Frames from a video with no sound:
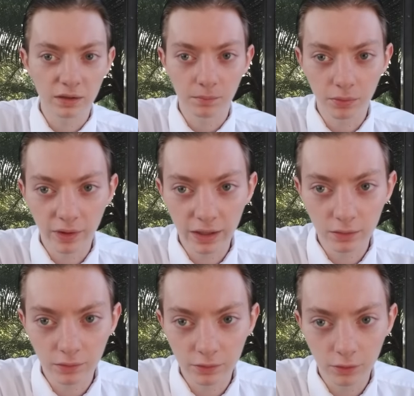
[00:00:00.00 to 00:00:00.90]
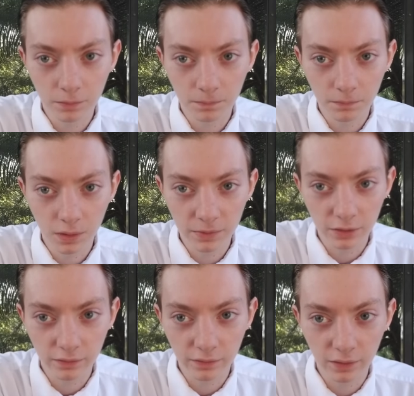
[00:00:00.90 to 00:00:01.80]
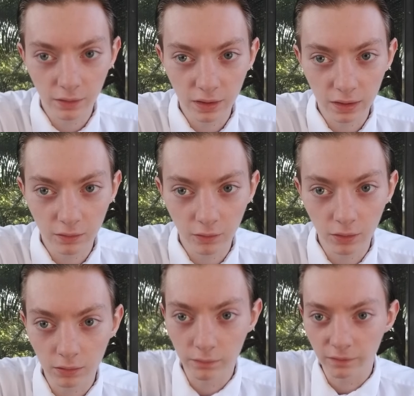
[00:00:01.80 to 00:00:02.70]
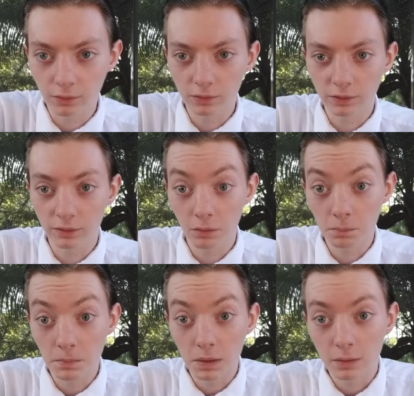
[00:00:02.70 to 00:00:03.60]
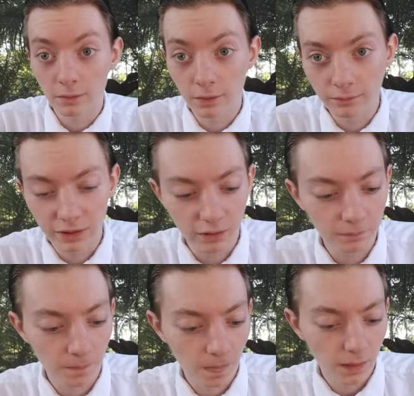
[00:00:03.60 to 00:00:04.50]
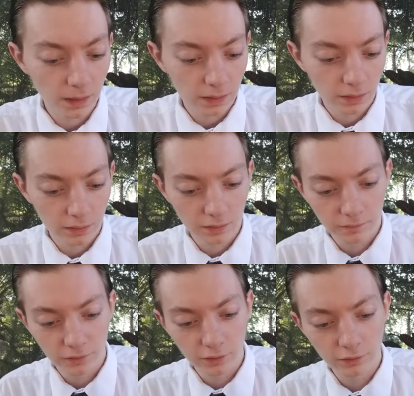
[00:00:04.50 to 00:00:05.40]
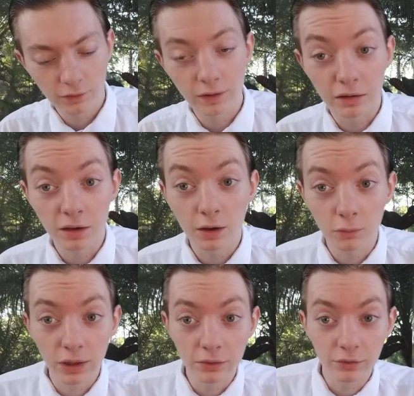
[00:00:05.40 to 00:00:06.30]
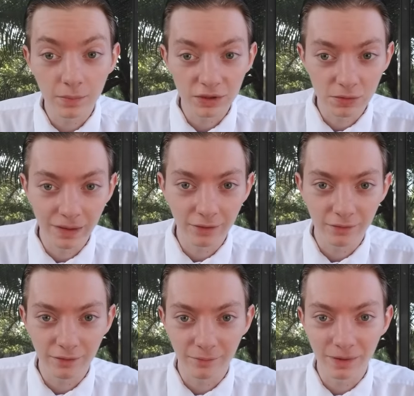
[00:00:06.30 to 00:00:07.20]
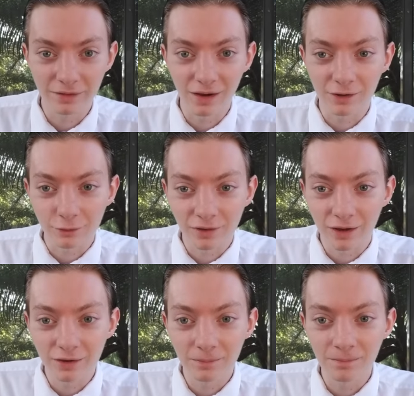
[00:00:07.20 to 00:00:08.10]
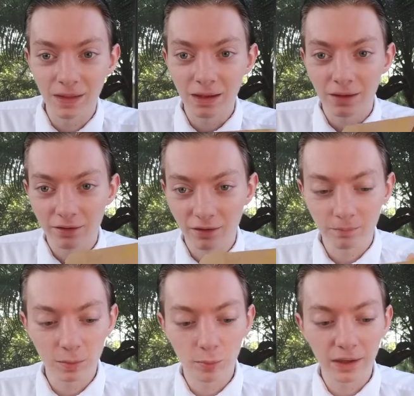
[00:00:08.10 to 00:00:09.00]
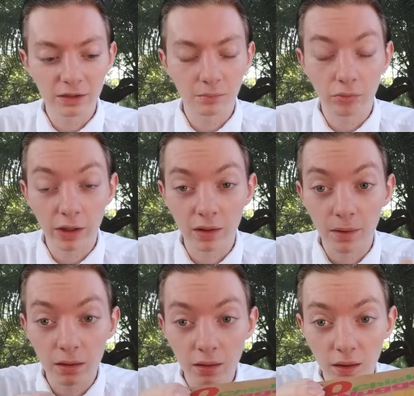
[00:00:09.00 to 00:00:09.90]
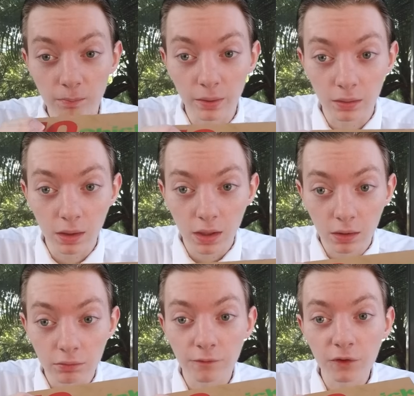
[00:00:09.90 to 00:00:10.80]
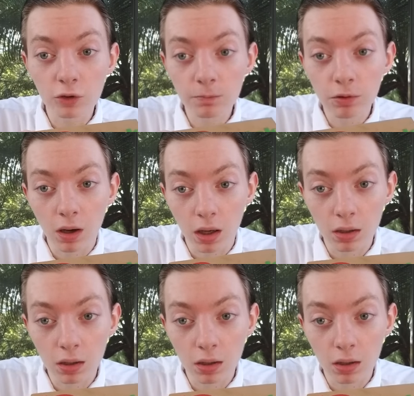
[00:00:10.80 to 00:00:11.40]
complain a little. Let me just uh, get the autofocus. So, there we go. For those of you that care way too much about that McDonald's item, some people might complain, they might say, but Reviewbrah,